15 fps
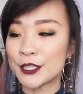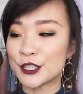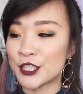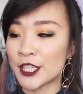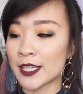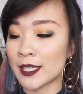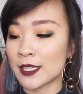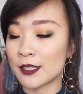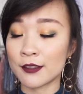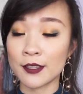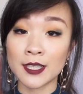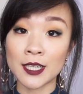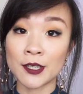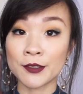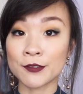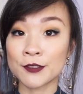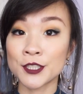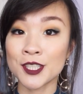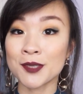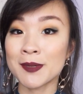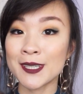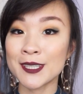check anything out of
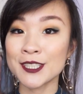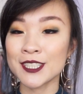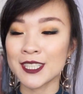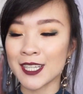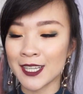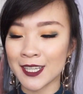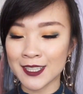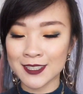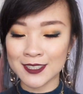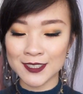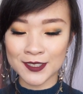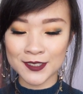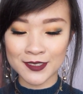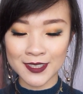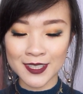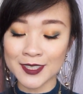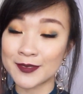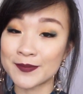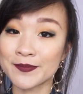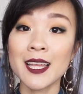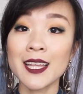ShopHush. And so yeah,